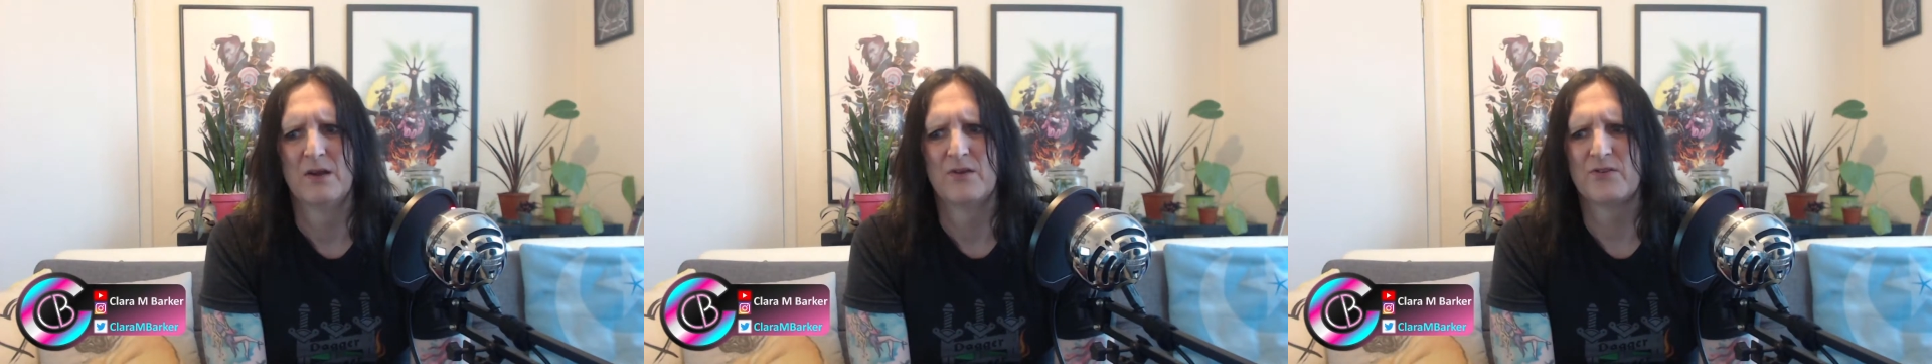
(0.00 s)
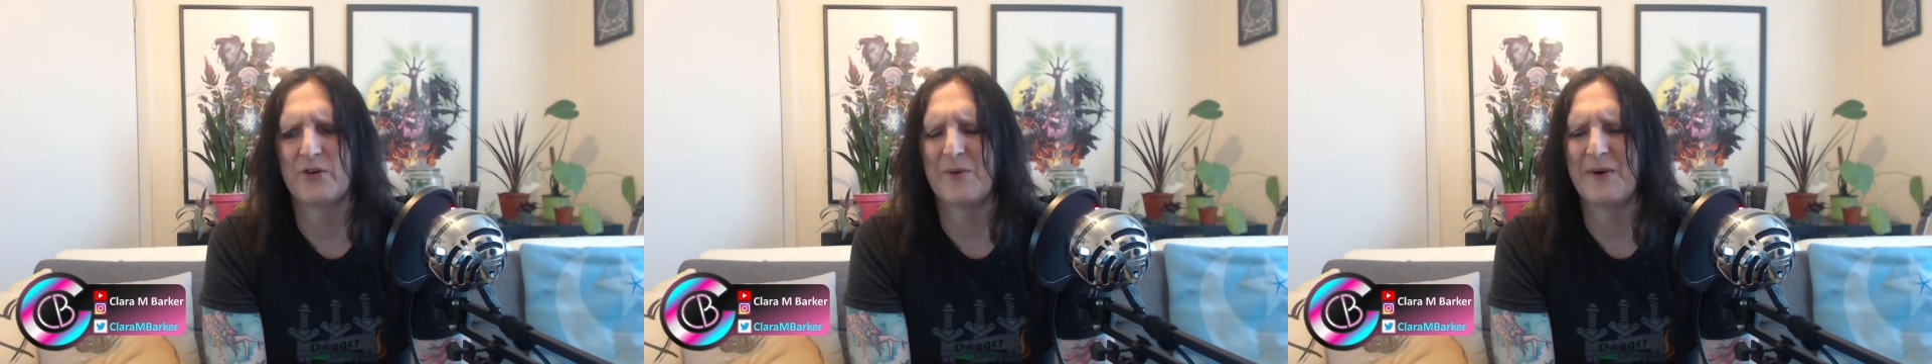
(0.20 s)

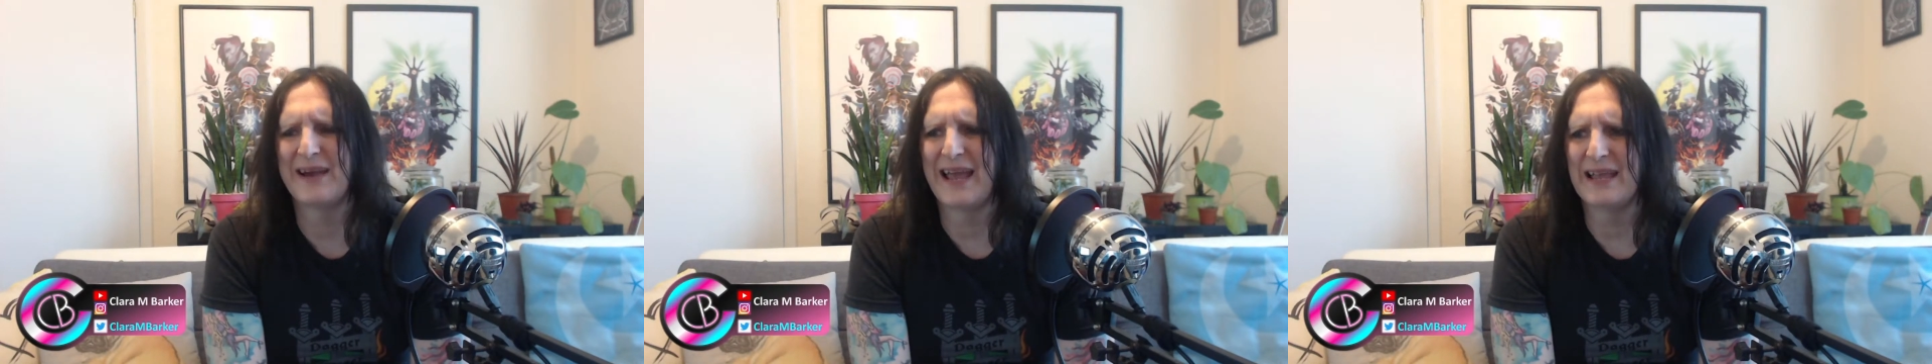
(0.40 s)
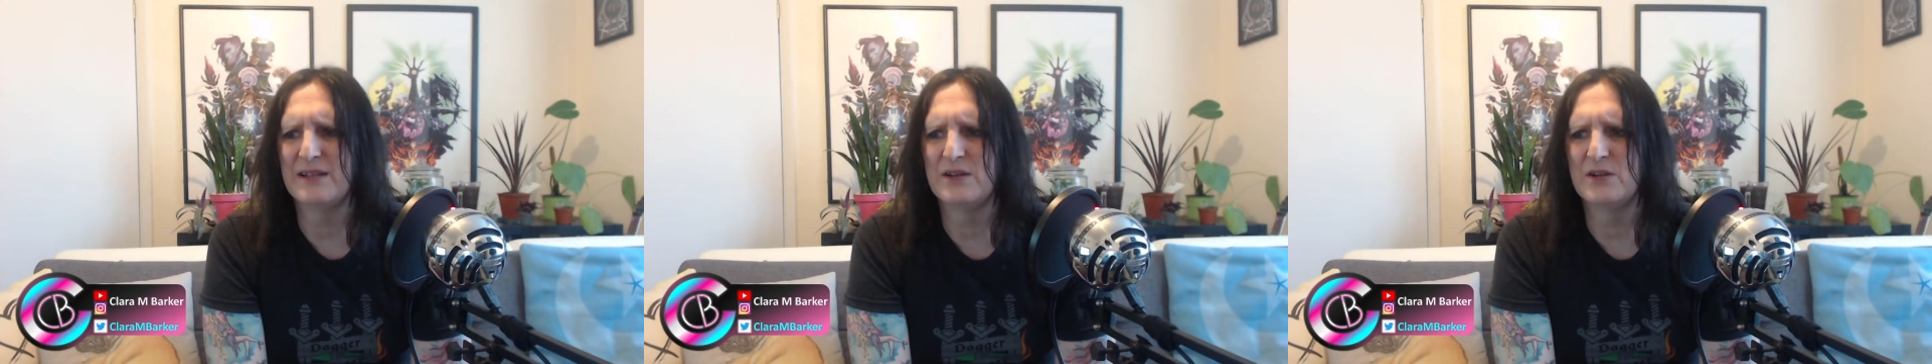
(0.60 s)
So I
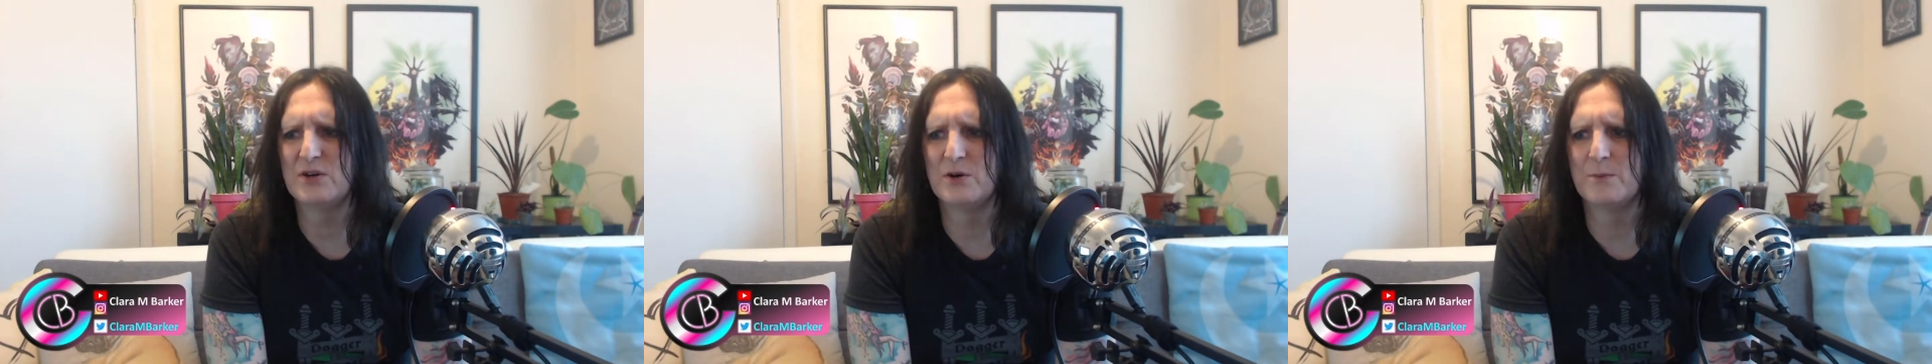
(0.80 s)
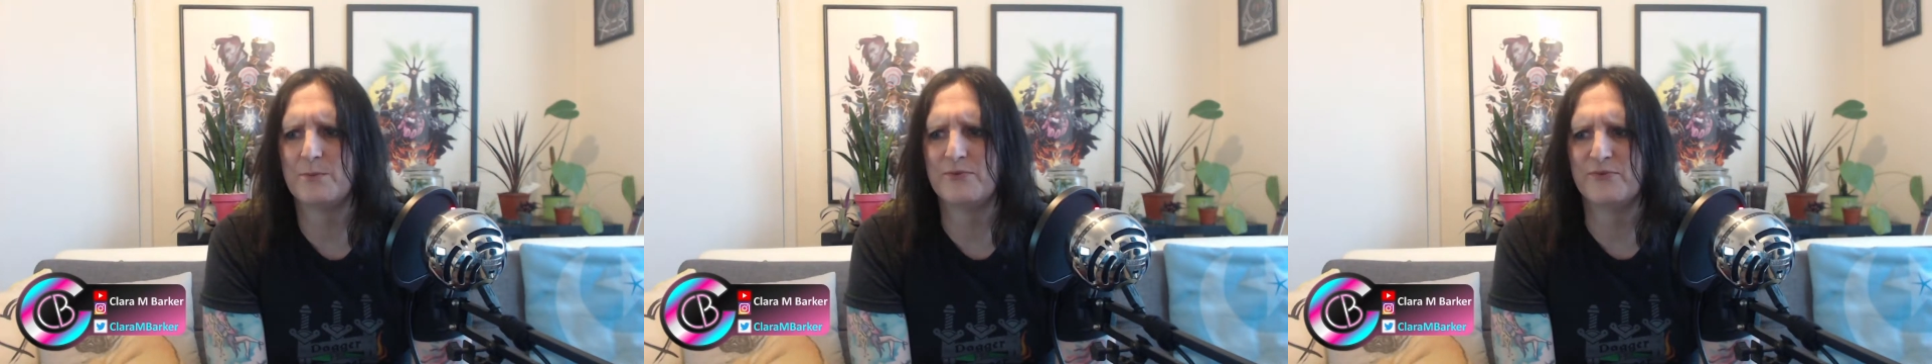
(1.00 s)
ended
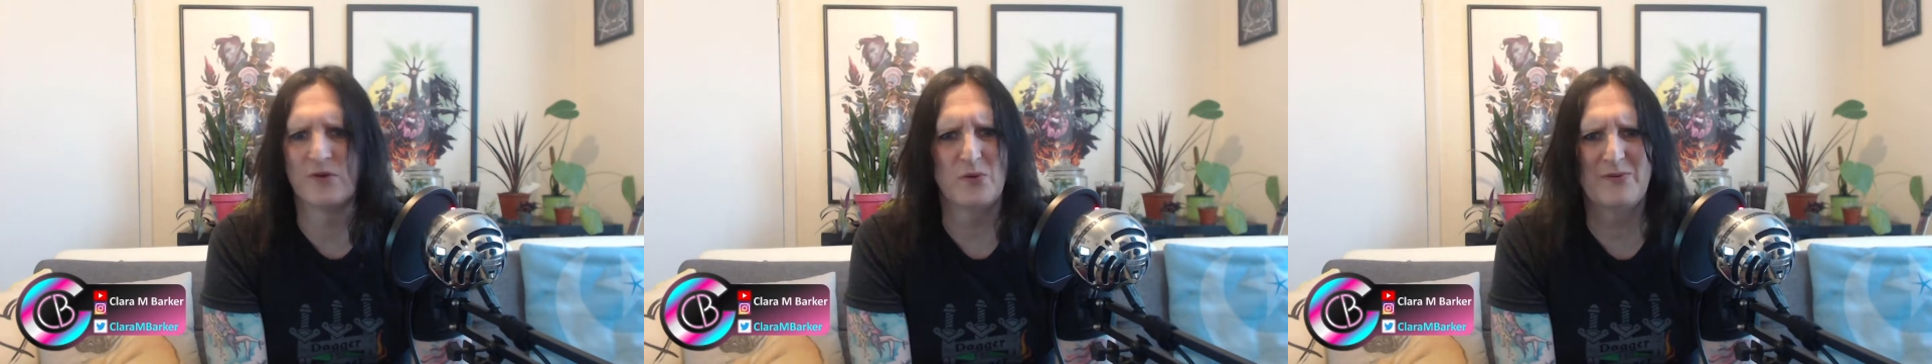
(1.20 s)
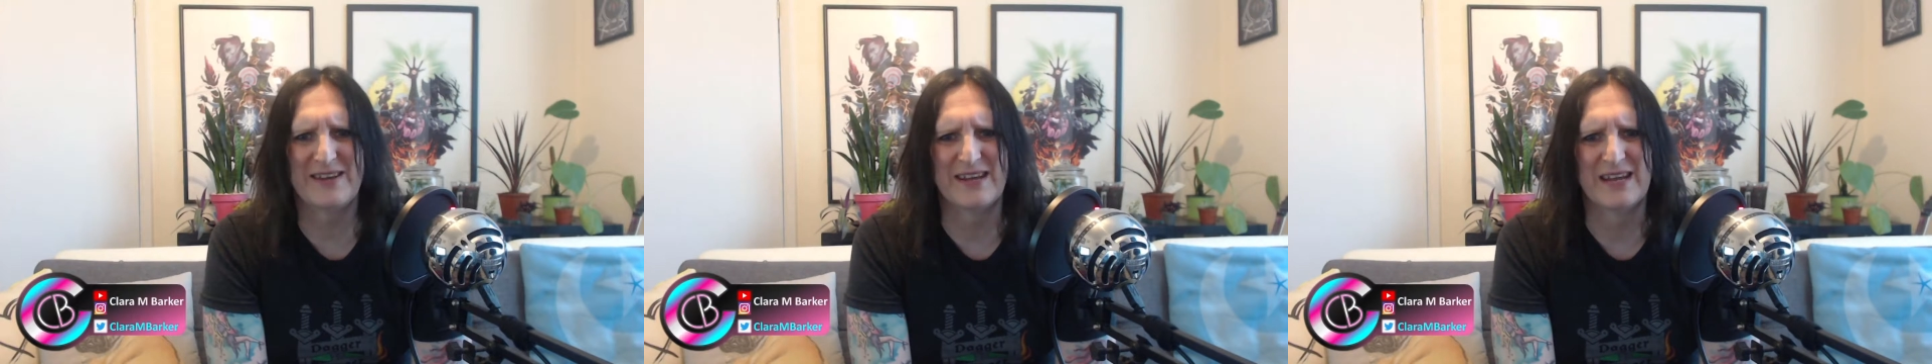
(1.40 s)
up
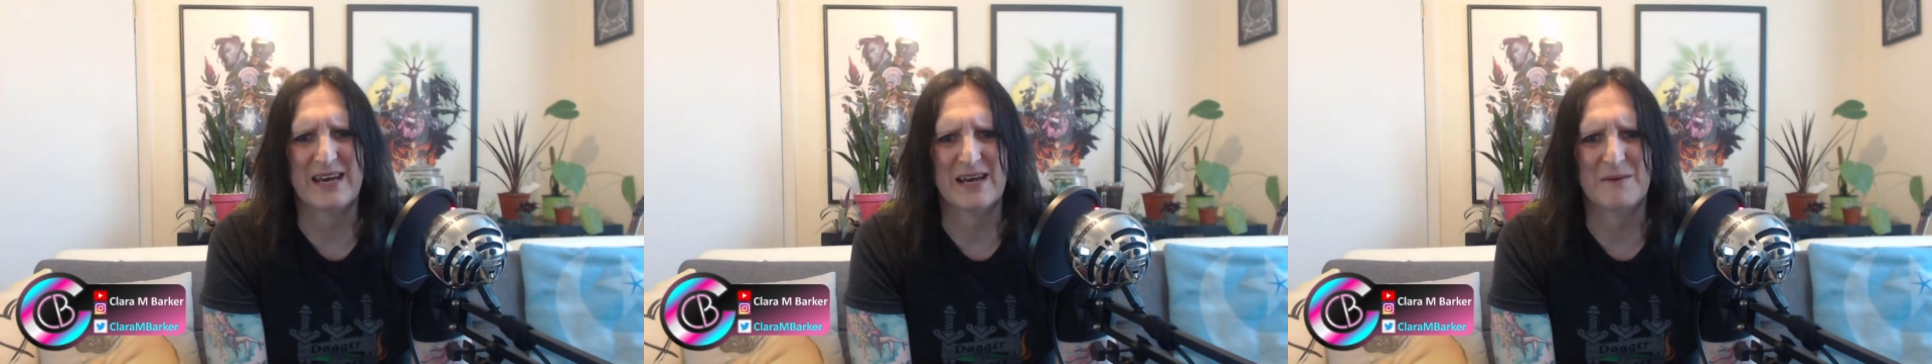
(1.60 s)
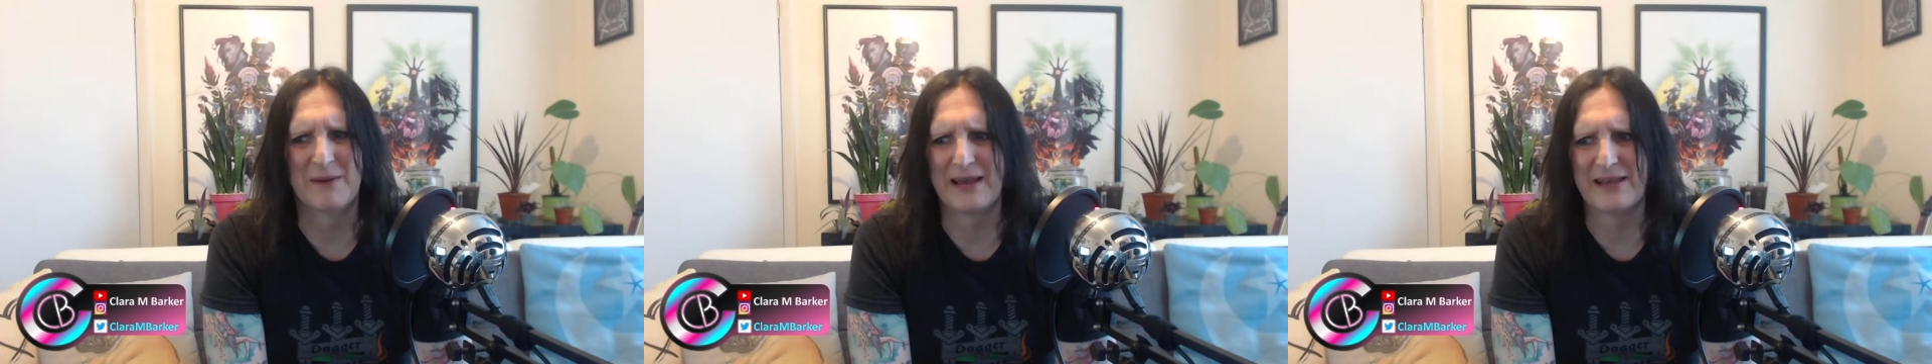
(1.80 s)
bruting
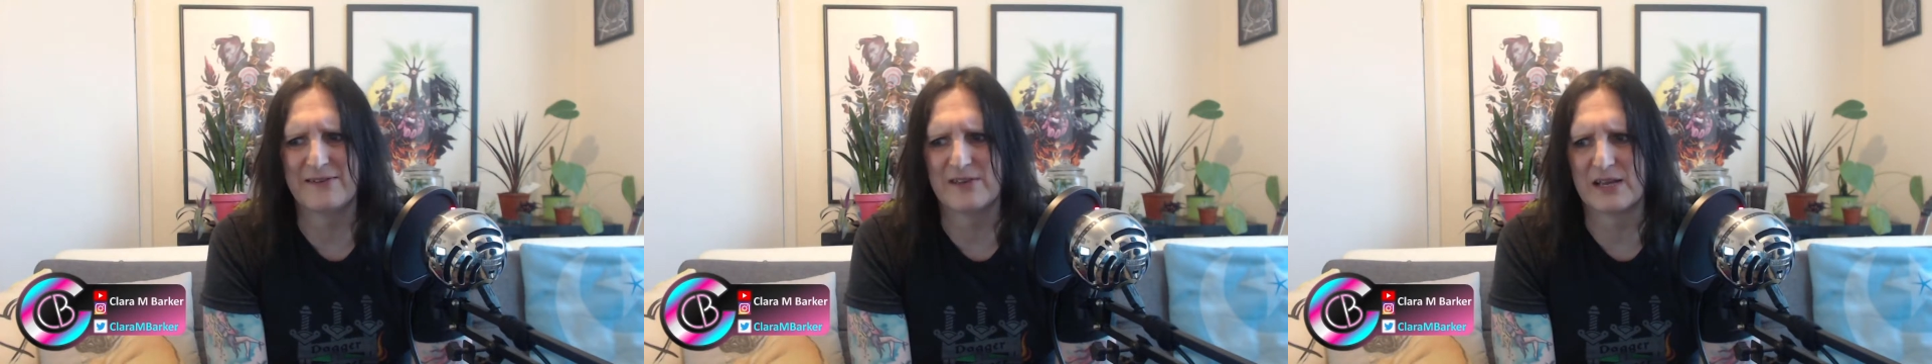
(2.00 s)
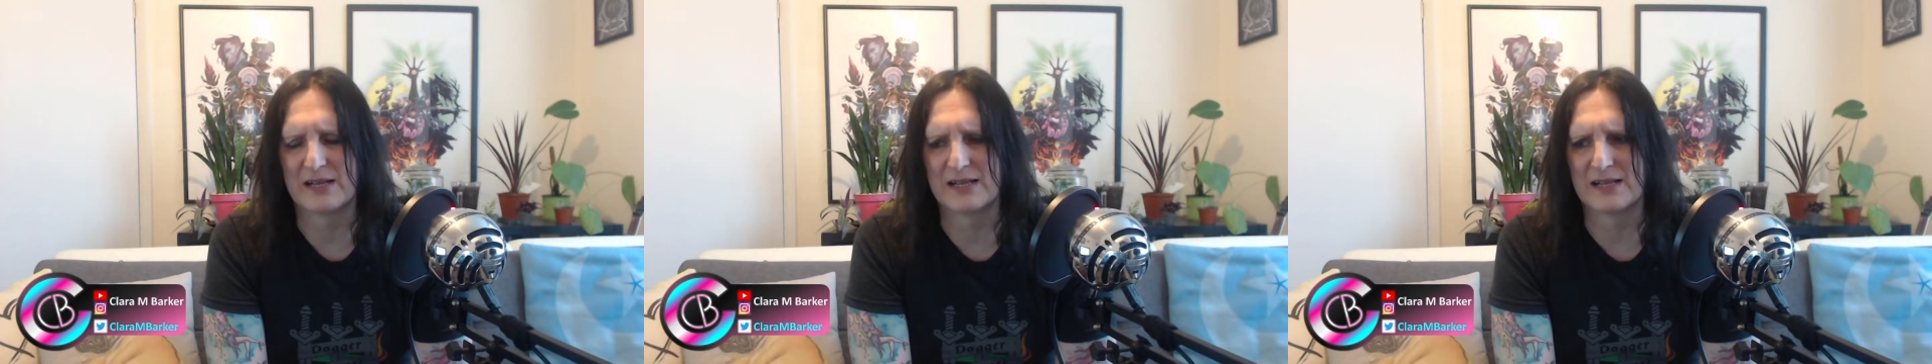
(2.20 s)
it,
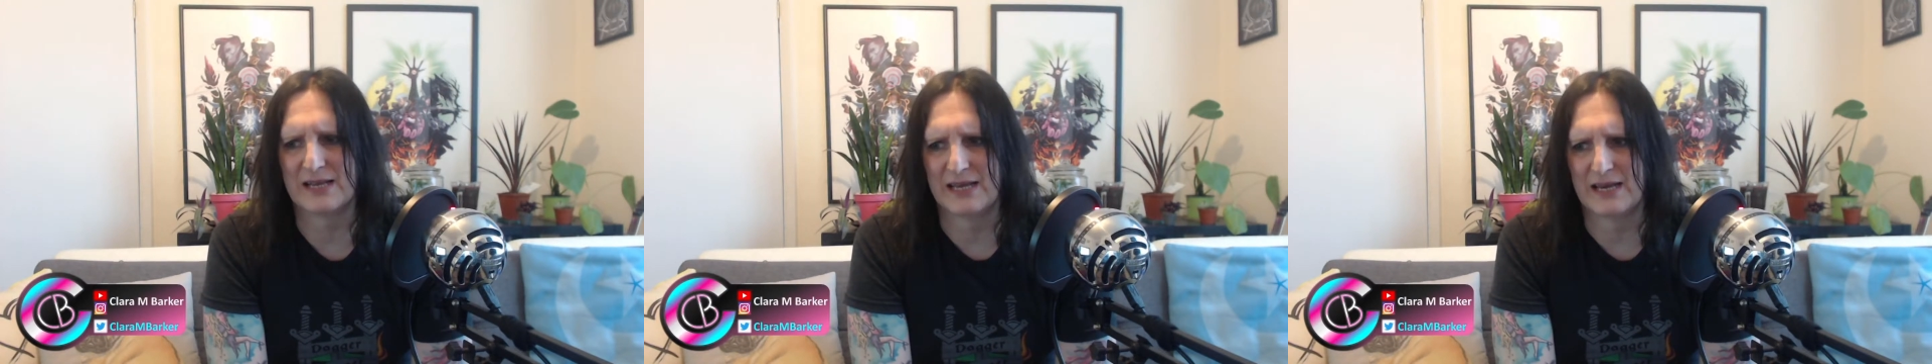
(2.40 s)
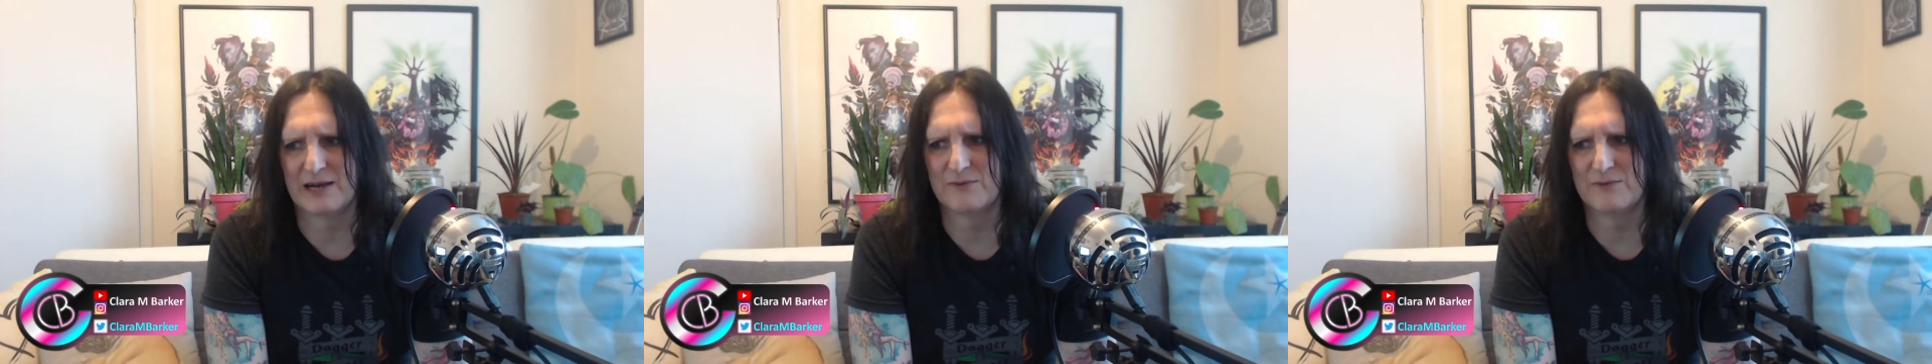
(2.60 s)
basically.